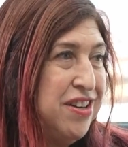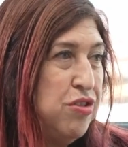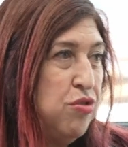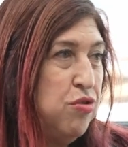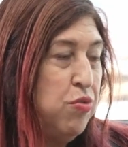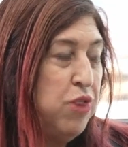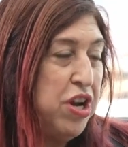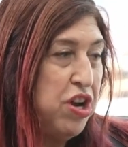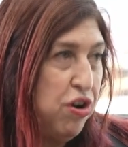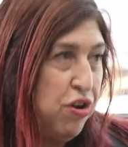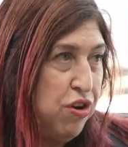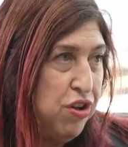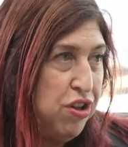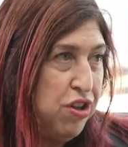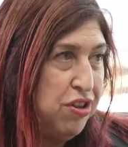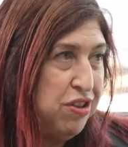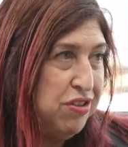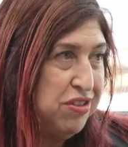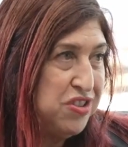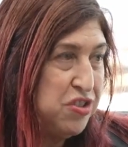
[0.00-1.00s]
You know, we
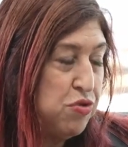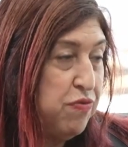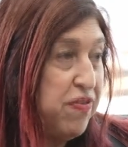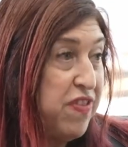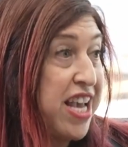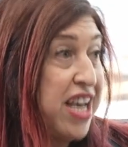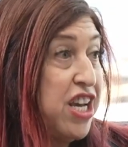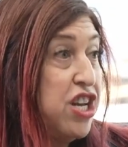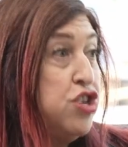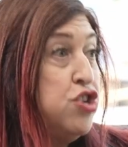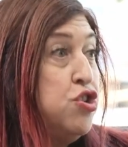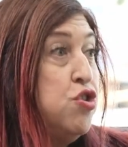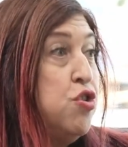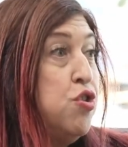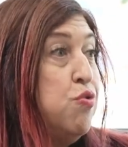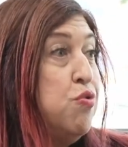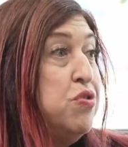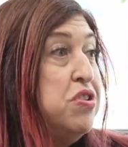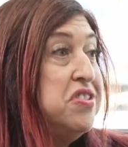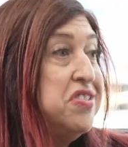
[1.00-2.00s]
all, so if I could
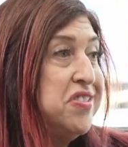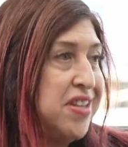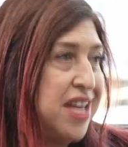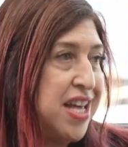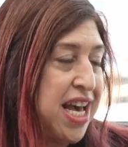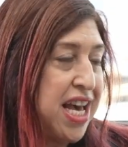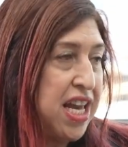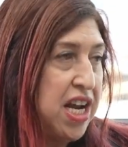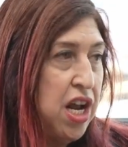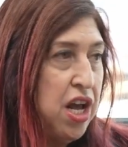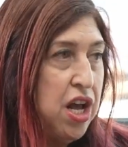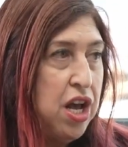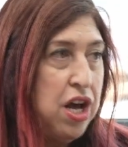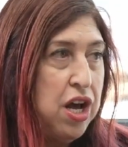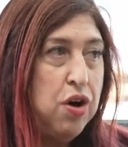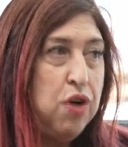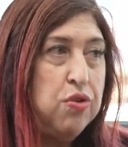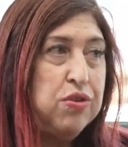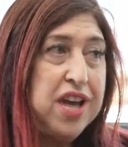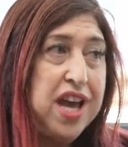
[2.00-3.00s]
notice that,
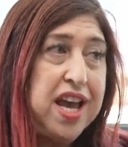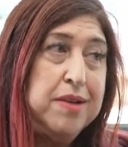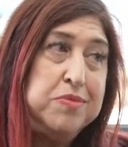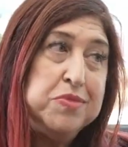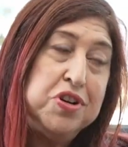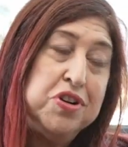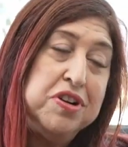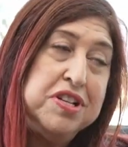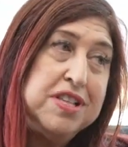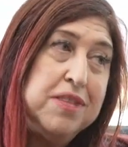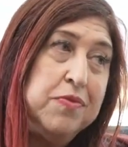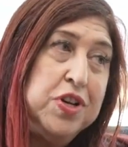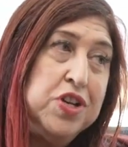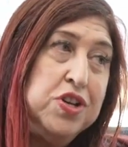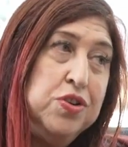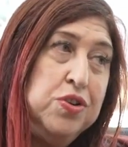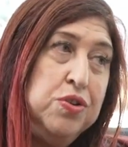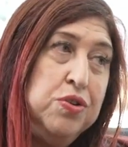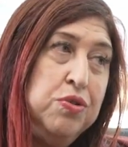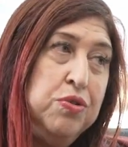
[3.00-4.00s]
okay, I'm starting
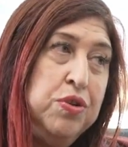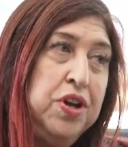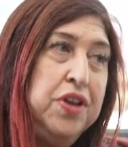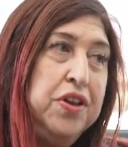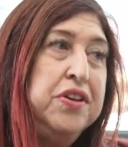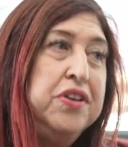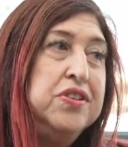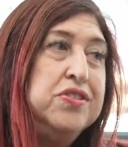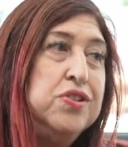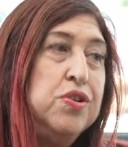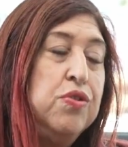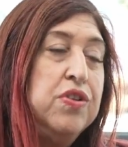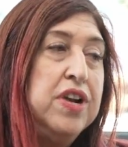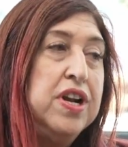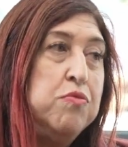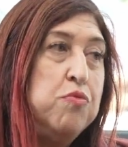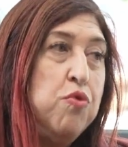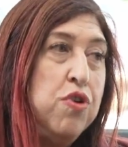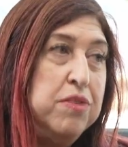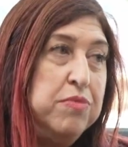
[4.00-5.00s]
something new so
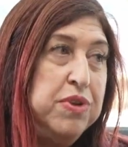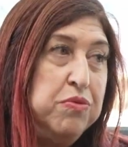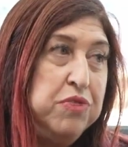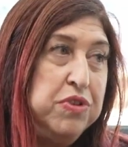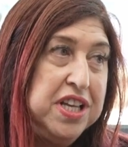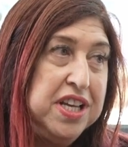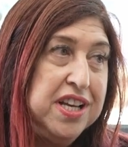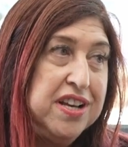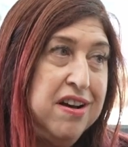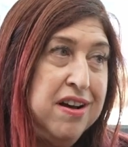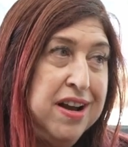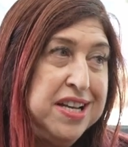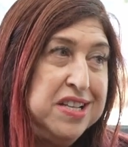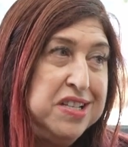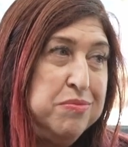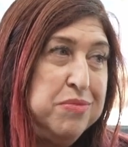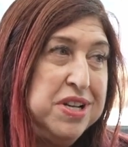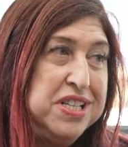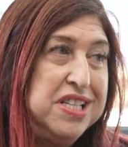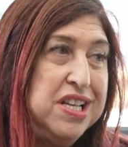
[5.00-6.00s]
that I want to be really
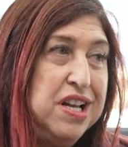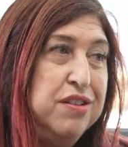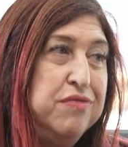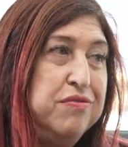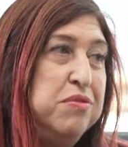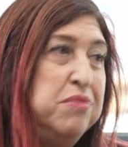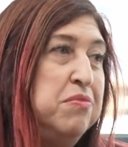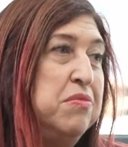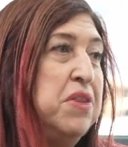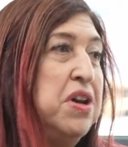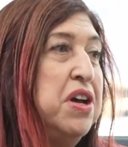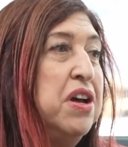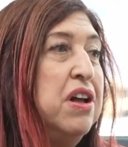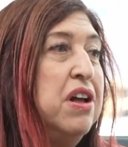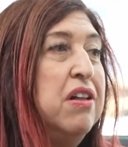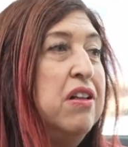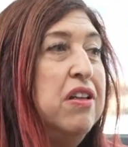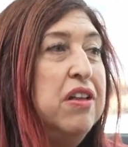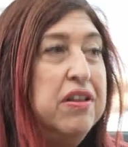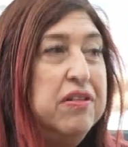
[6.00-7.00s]
kind to myself and
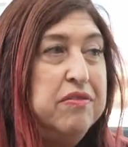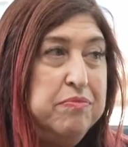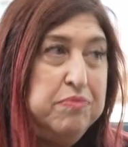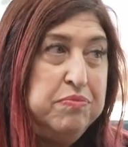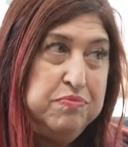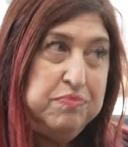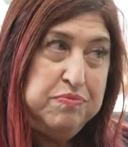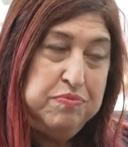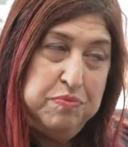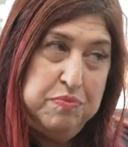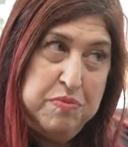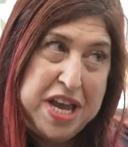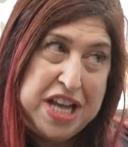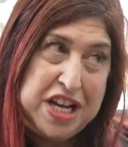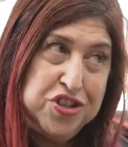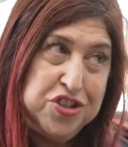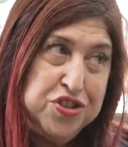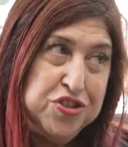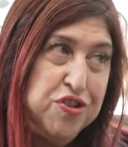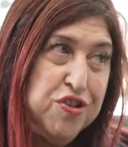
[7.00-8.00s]

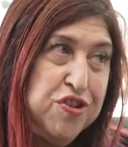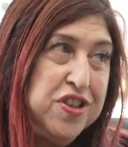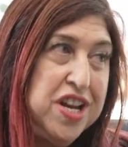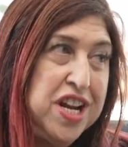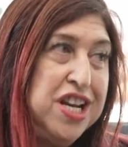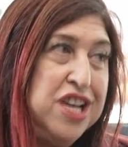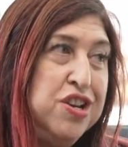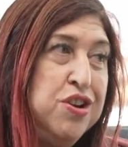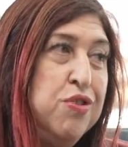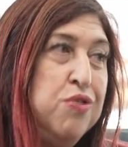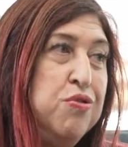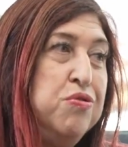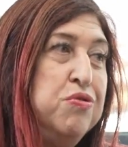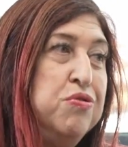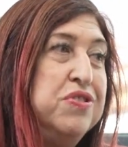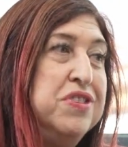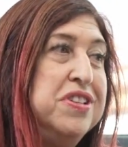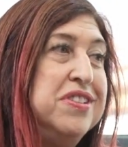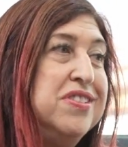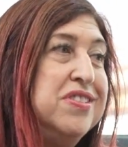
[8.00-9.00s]
make sure that I
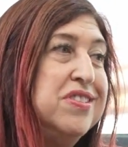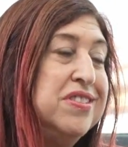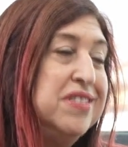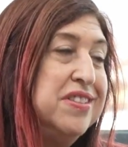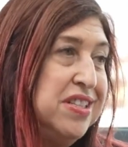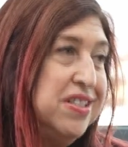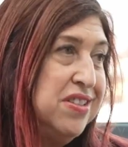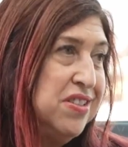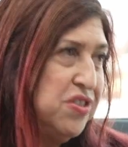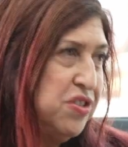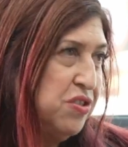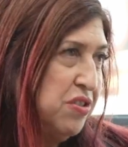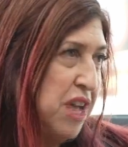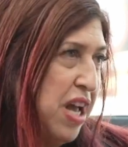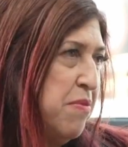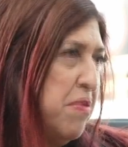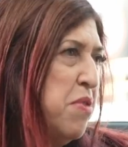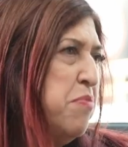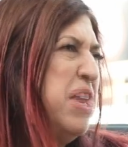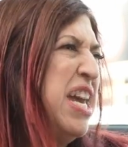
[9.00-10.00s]
know this is, this is,
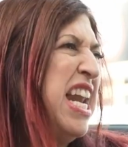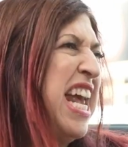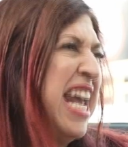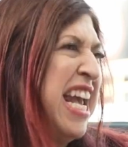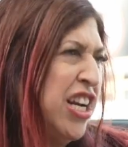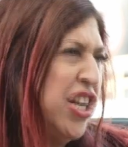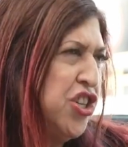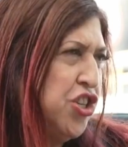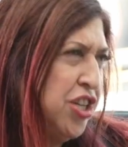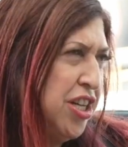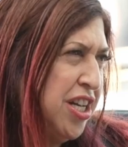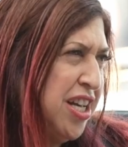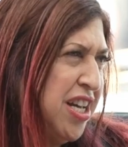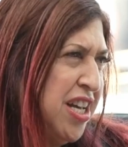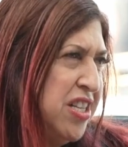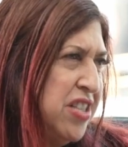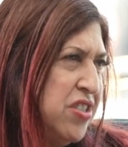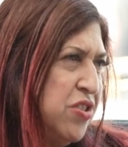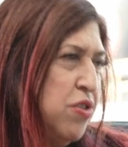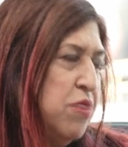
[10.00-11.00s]
I'm a bit
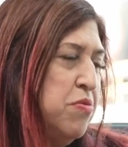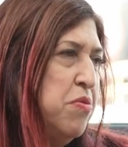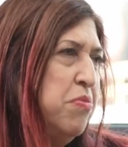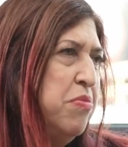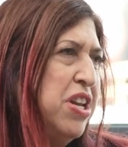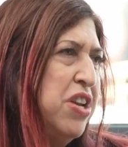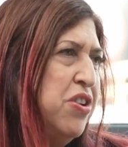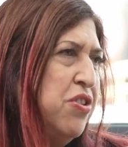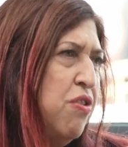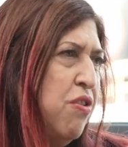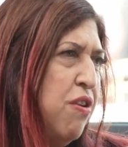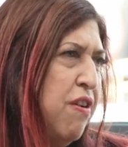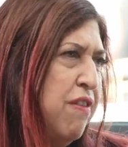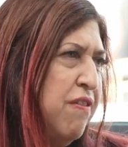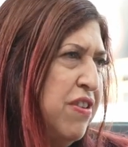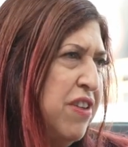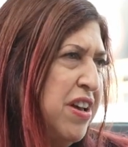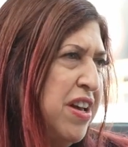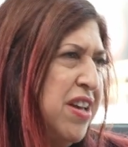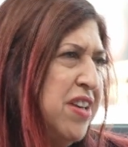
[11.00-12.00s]
anxious or I'm a bit
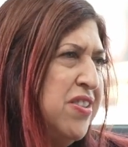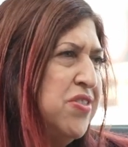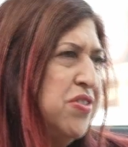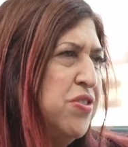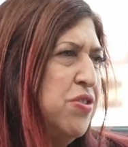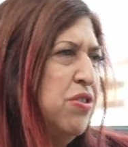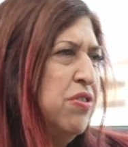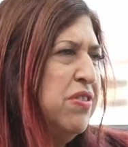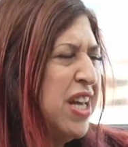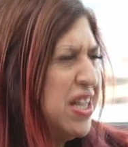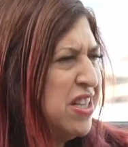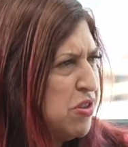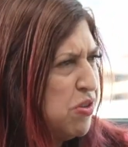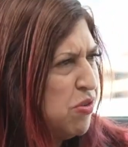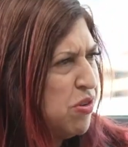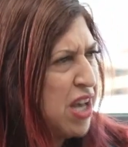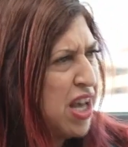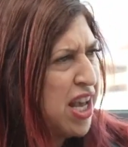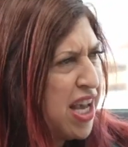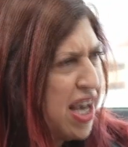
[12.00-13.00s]
nervous or
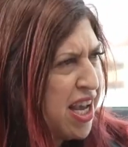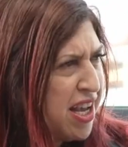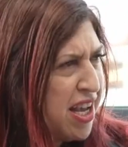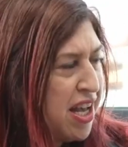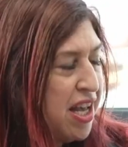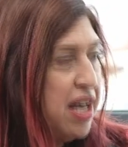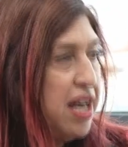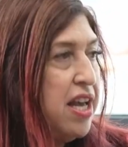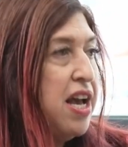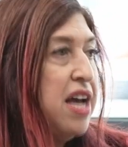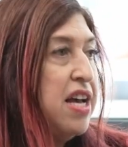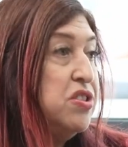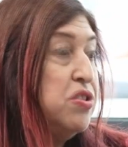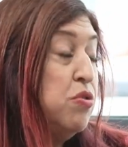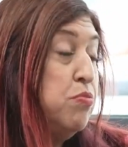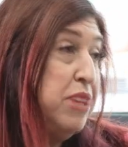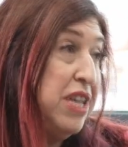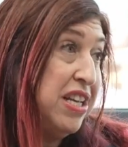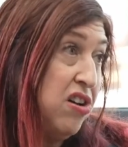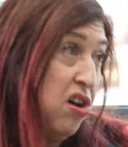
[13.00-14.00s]
that's okay.
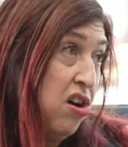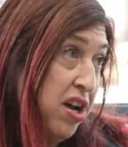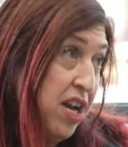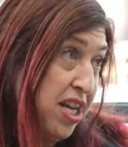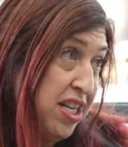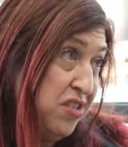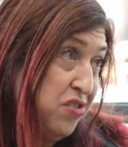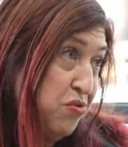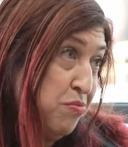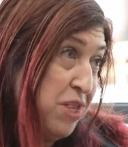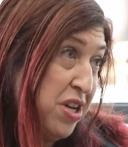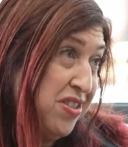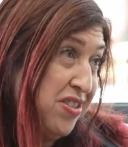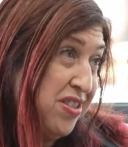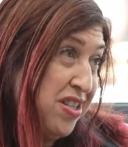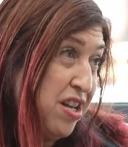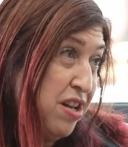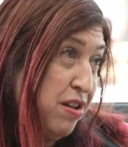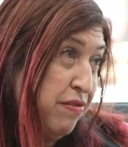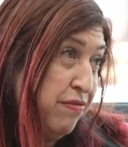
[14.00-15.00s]
So be kind to
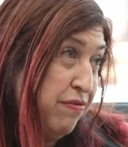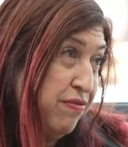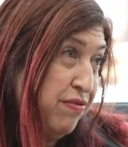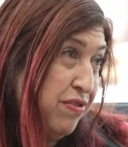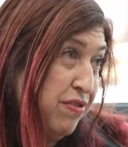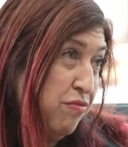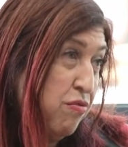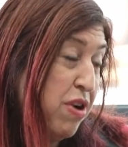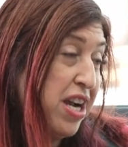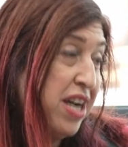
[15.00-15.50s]
myself